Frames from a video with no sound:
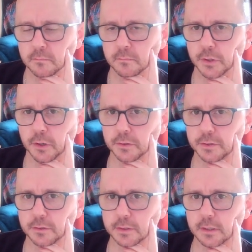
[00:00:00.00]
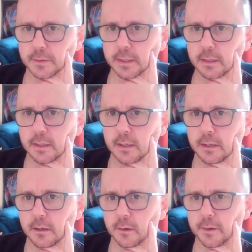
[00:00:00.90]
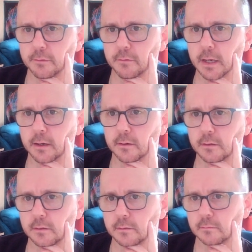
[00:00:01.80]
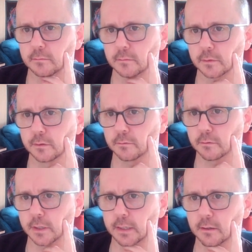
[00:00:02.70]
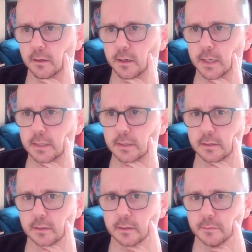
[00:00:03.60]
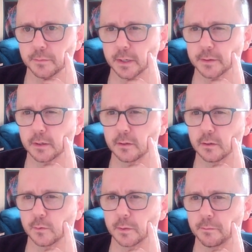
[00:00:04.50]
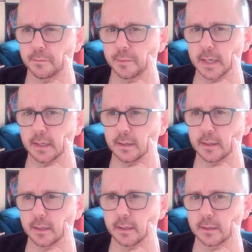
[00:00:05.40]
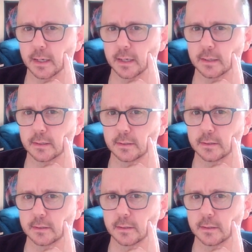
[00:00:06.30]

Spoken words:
ghost or something going around green light, but I don't know what bathing dance.